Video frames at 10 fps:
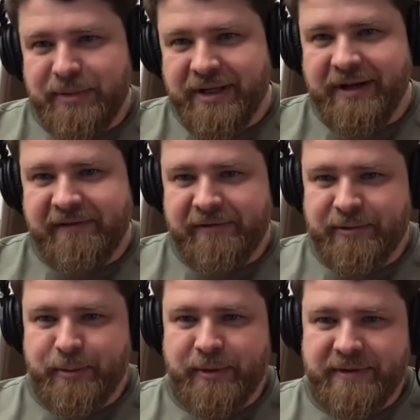be
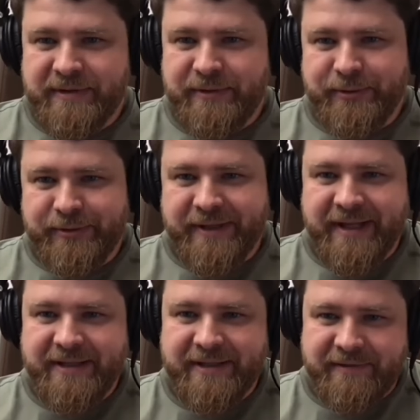careful with your
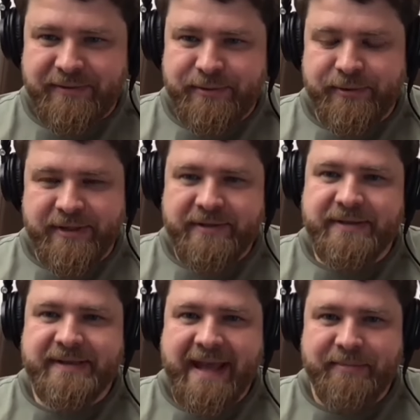data if you trust
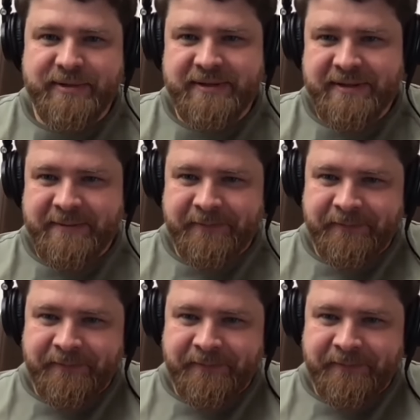these apps.